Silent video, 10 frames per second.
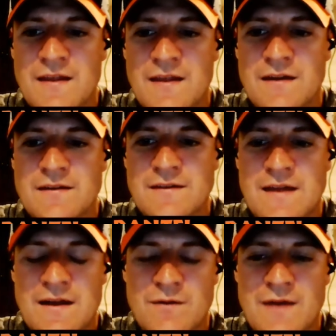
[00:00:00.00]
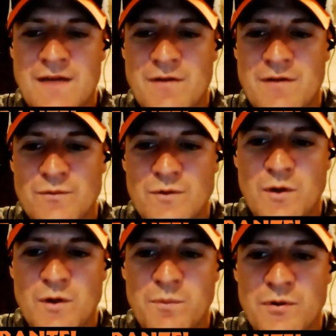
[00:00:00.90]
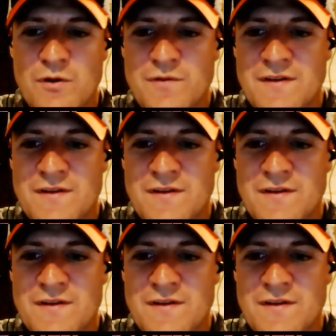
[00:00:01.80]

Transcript: They don't have a real proven